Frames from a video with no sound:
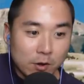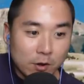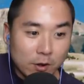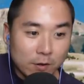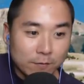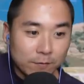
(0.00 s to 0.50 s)

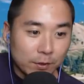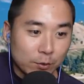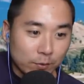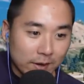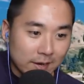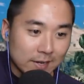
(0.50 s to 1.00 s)
part of the
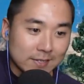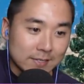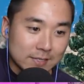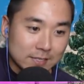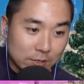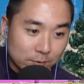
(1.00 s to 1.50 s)
Granny
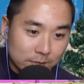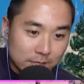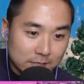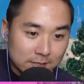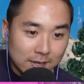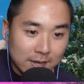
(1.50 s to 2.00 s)

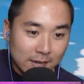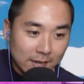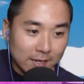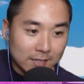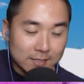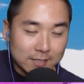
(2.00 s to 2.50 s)
series,
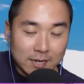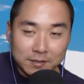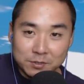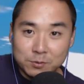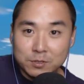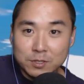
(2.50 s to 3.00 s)
and
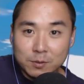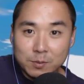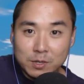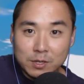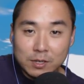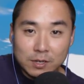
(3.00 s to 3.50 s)
this one's gonna
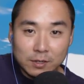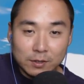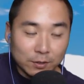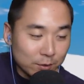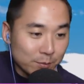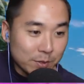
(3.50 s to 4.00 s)
be a
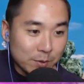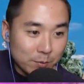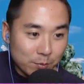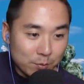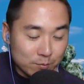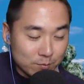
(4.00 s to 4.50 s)
little bit
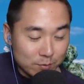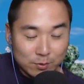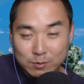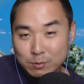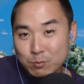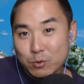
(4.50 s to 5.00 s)

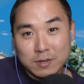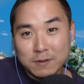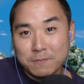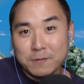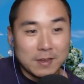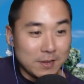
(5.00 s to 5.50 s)
more
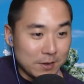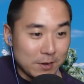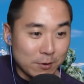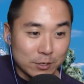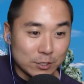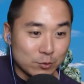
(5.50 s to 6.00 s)
different, you
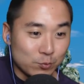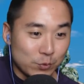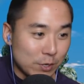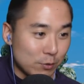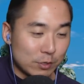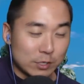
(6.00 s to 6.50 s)
know, because
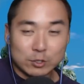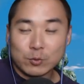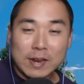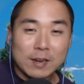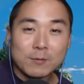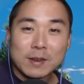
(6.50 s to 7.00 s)

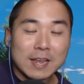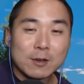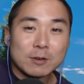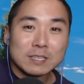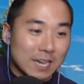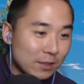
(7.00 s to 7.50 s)
Granny right
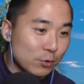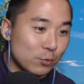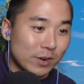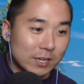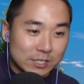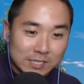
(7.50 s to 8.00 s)
now is on the
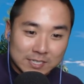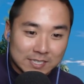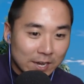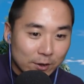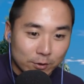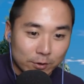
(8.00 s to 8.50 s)
run. She's
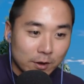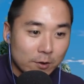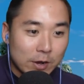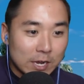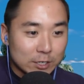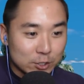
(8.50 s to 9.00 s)
scared,
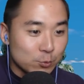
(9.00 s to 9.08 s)
all right?